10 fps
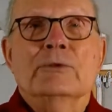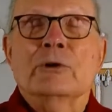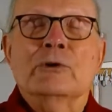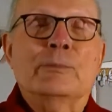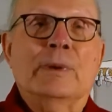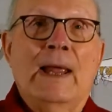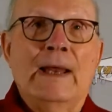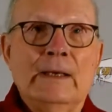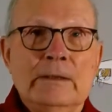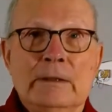church
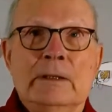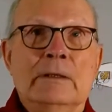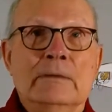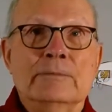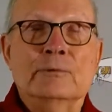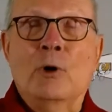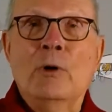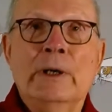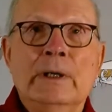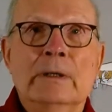planted in a
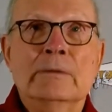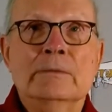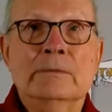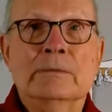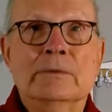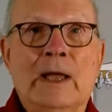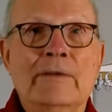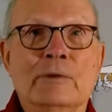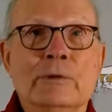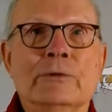growing and
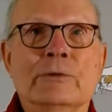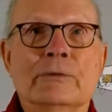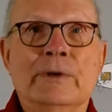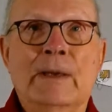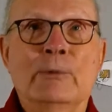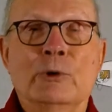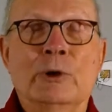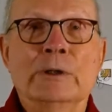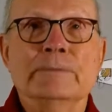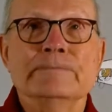diverse
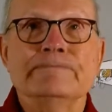neighborhood.